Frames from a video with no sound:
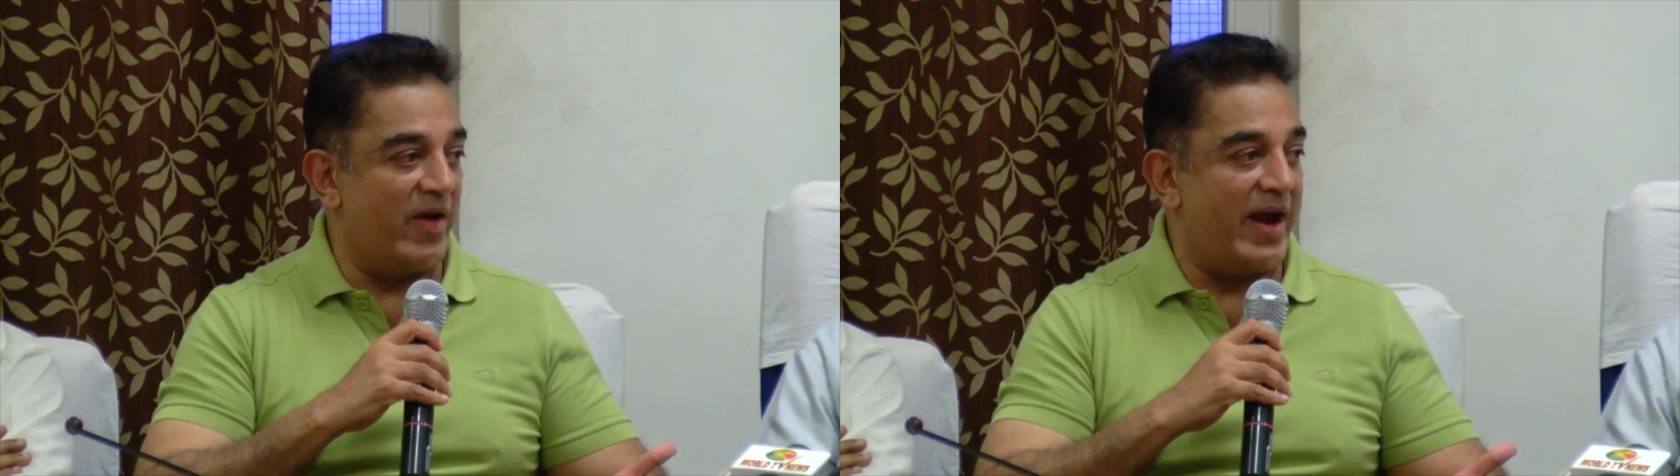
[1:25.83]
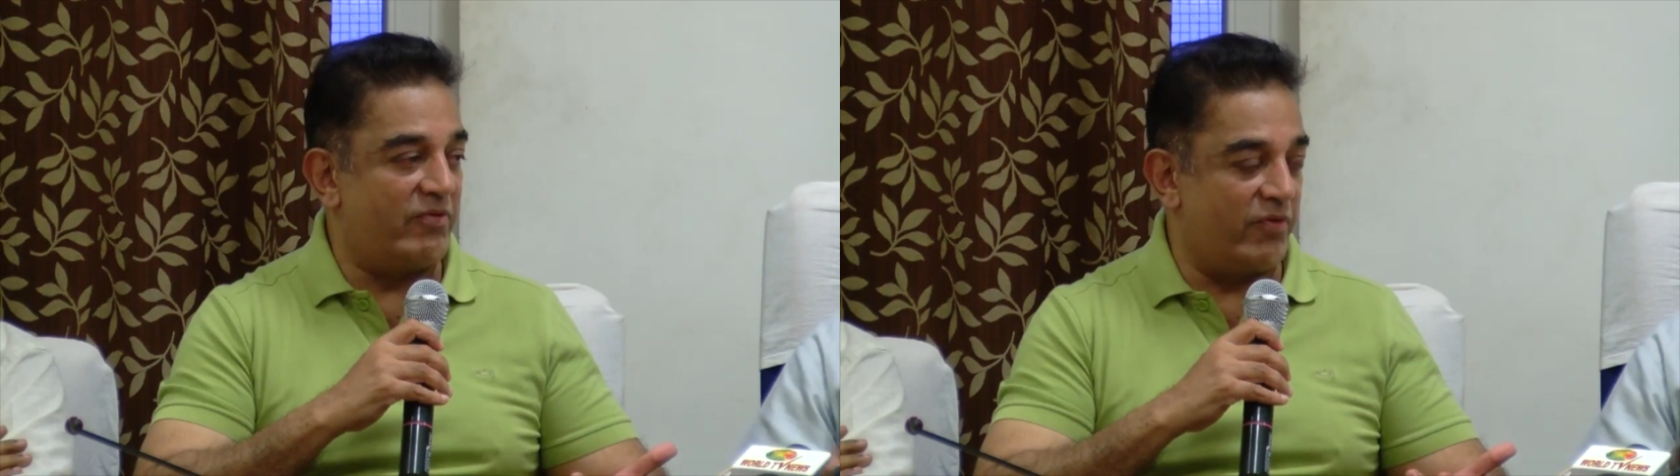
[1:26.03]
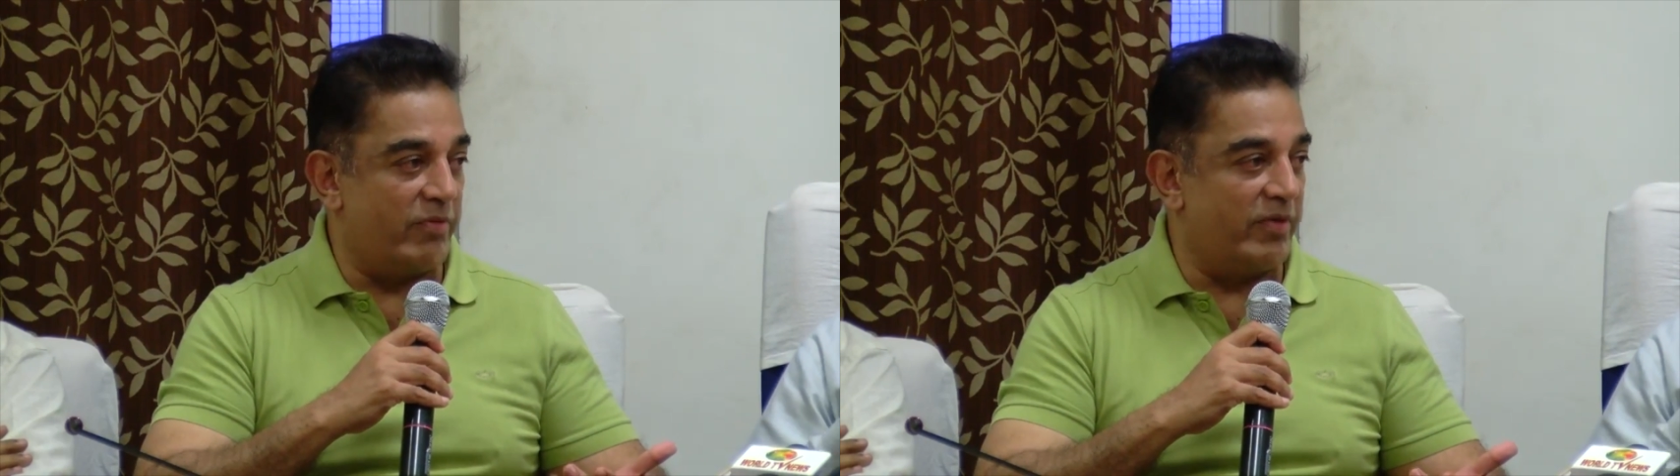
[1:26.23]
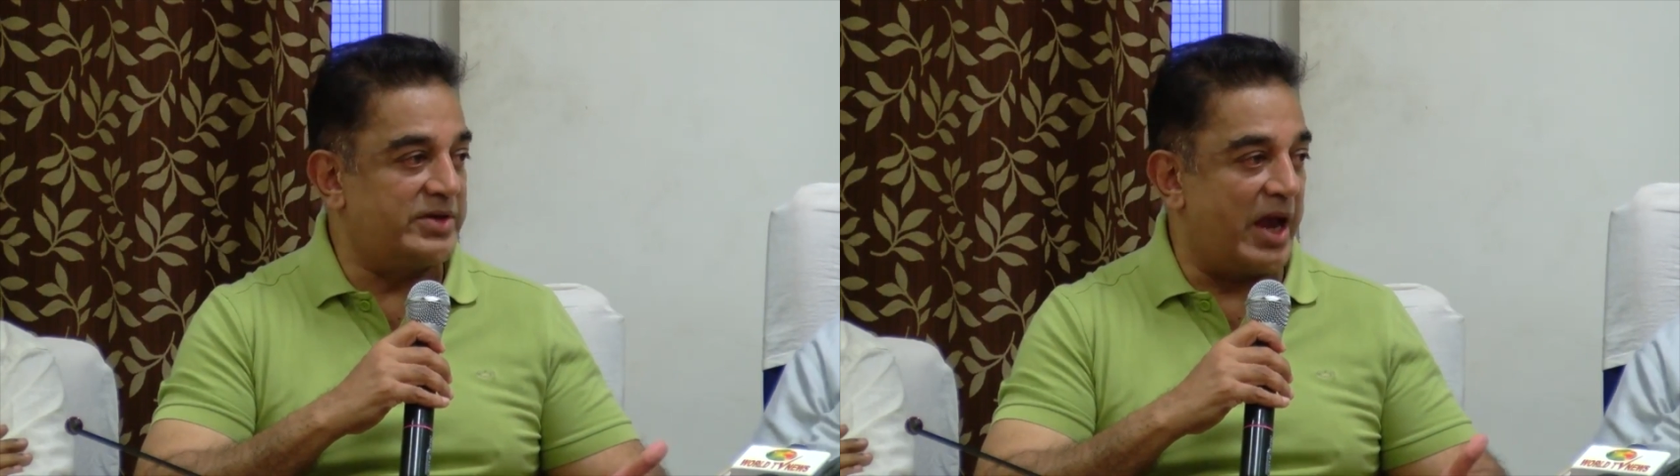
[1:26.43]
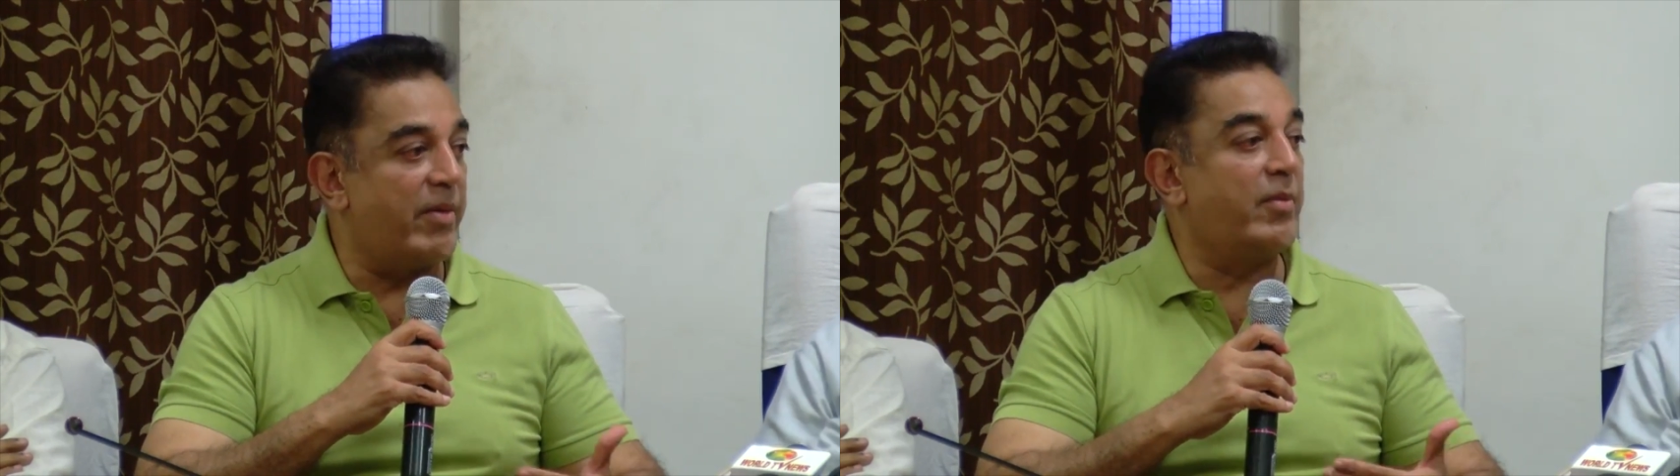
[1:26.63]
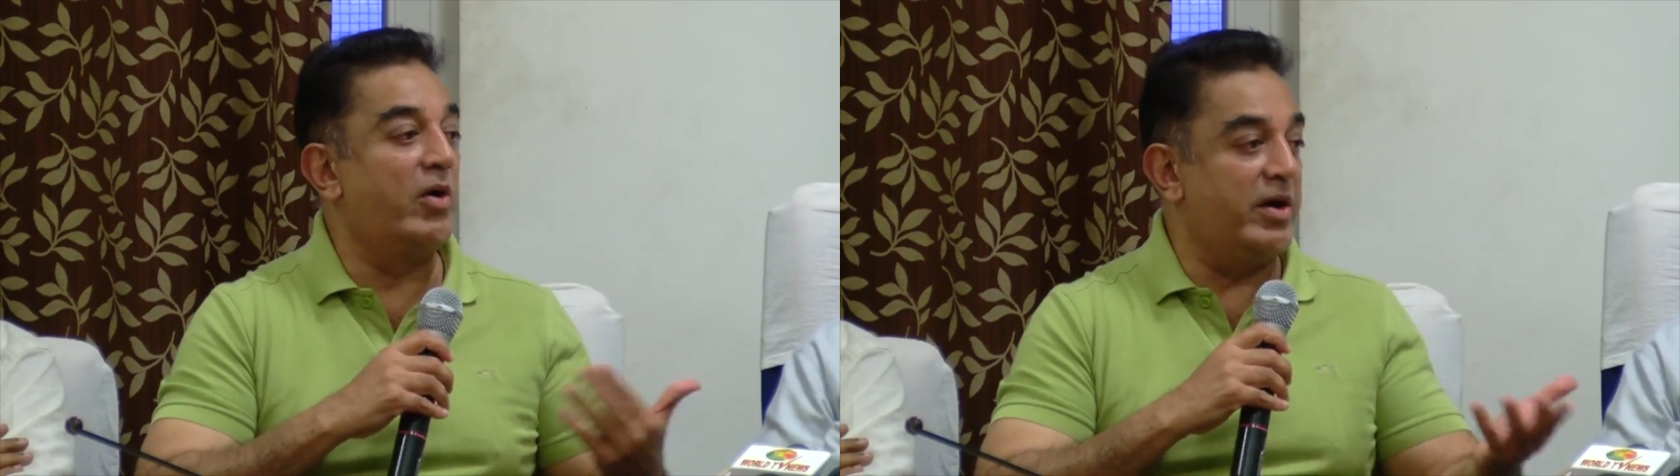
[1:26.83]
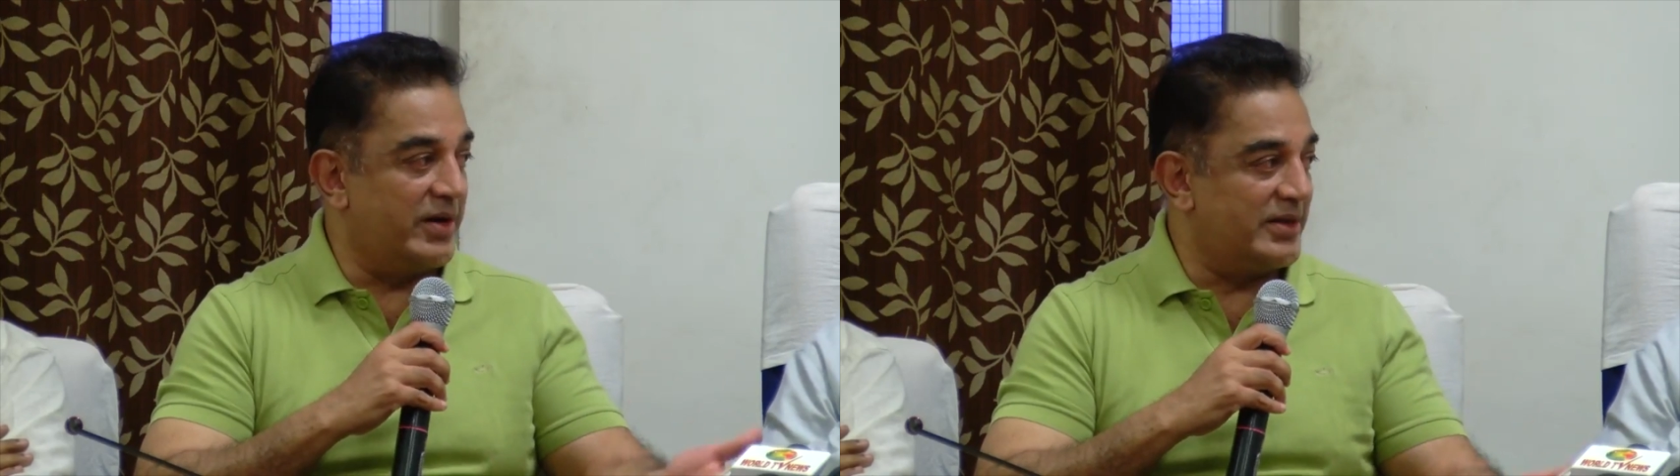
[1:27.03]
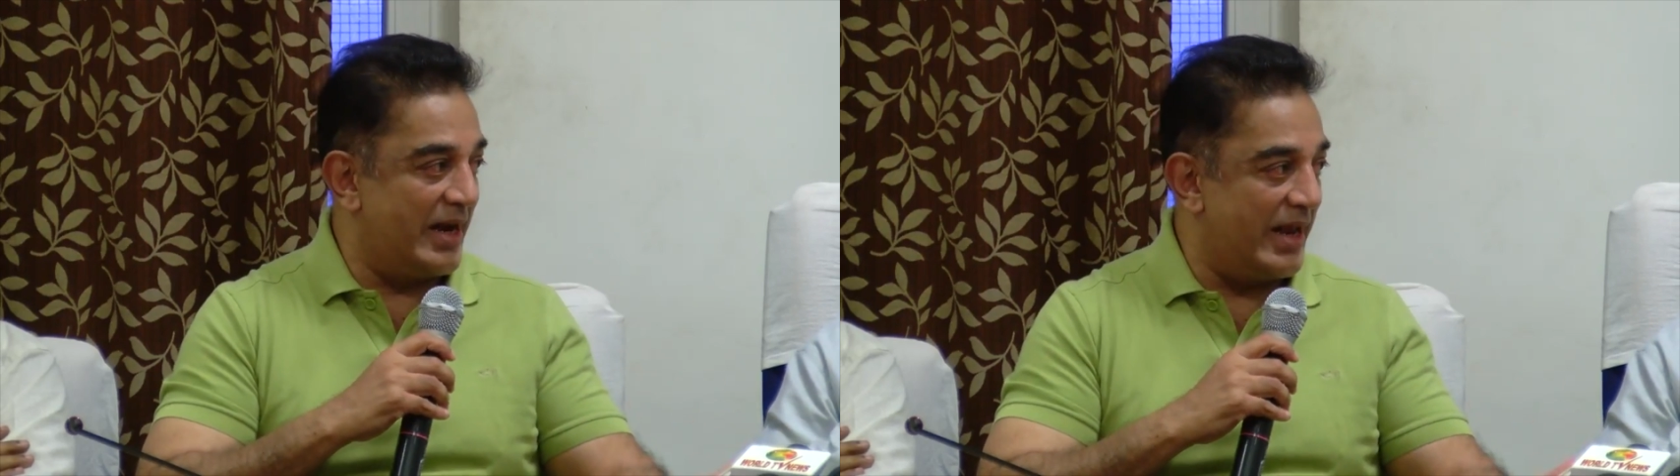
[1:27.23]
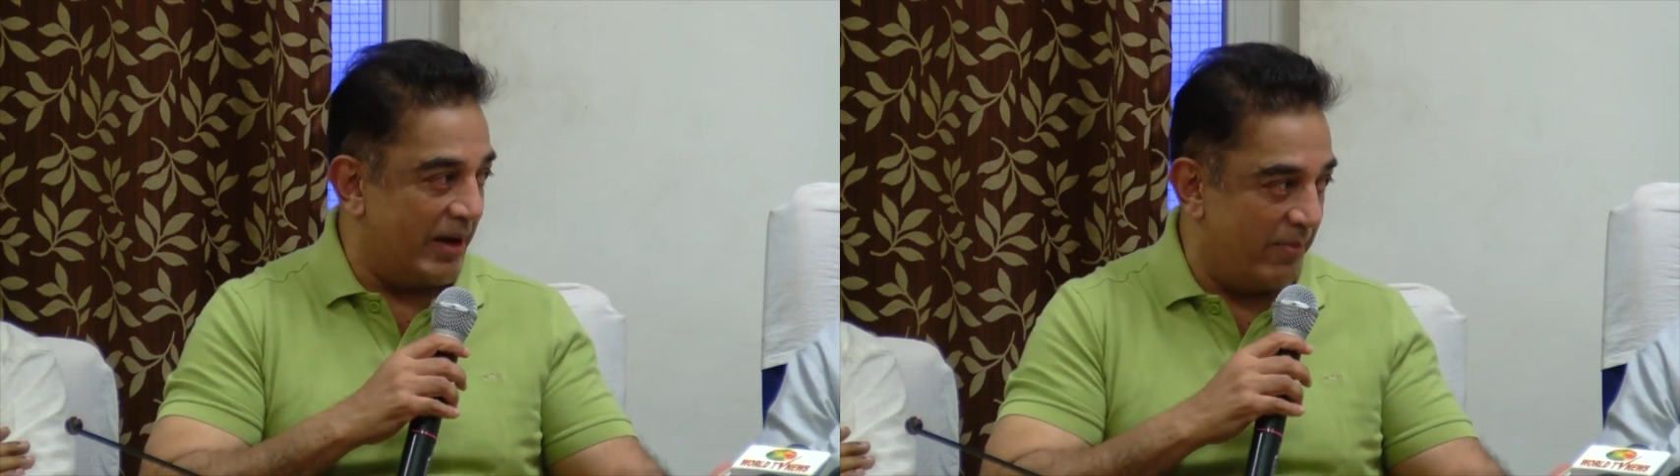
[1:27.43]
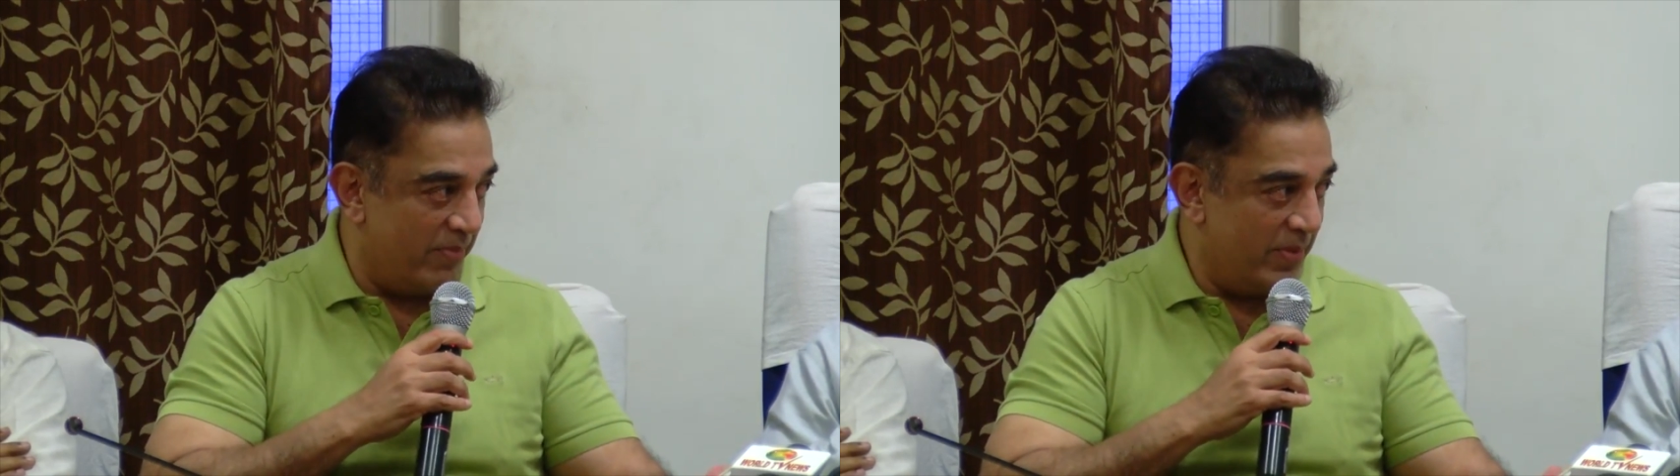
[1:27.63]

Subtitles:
fact for which I am going to dislike him.